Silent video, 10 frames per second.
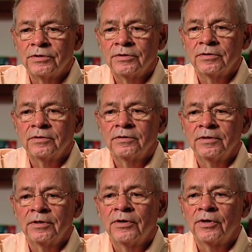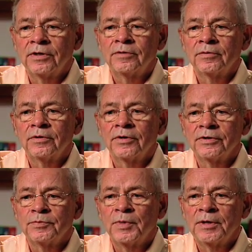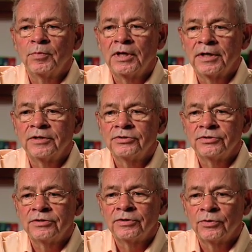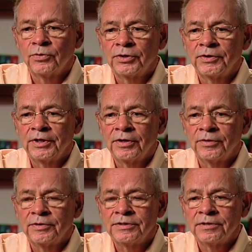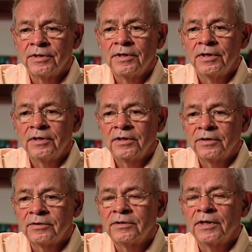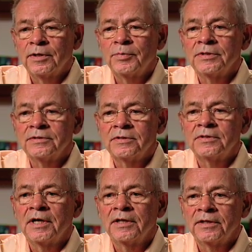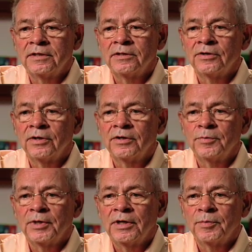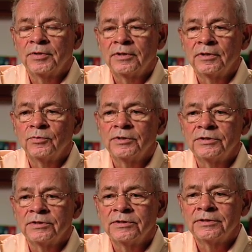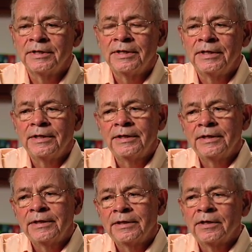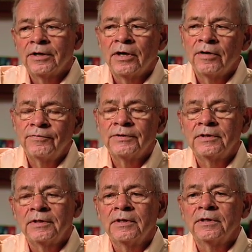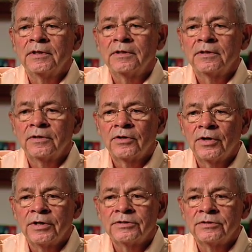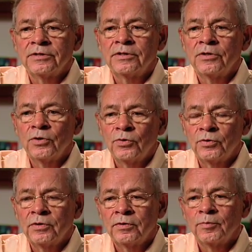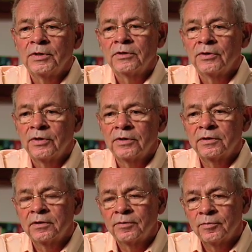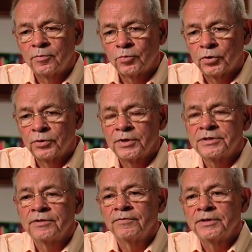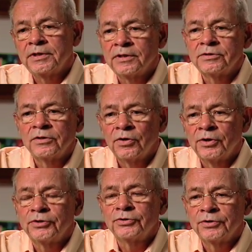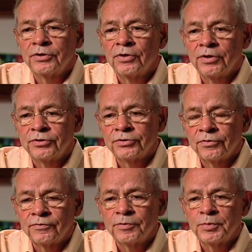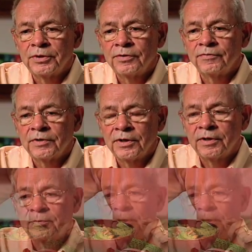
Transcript: to the heart caused by blockages in the coronary arteries. And the other type is a dilated cardiomyopathy, which is often cause is unknown, but the heart progressively gets larger and larger over a period of time.